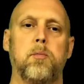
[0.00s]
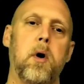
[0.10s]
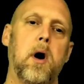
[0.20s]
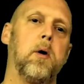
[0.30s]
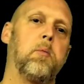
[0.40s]

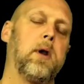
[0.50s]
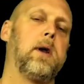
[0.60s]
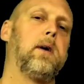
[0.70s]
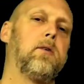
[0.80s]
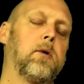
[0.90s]
But
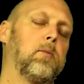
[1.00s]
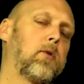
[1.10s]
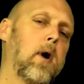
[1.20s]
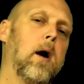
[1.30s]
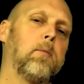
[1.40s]
please
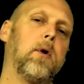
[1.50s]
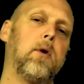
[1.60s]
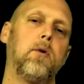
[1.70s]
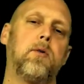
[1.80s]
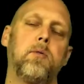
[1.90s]
subscribe to
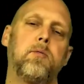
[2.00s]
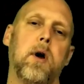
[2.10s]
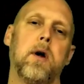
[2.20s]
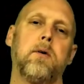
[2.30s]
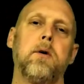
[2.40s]
the YouTube
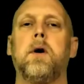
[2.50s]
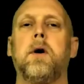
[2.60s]
channel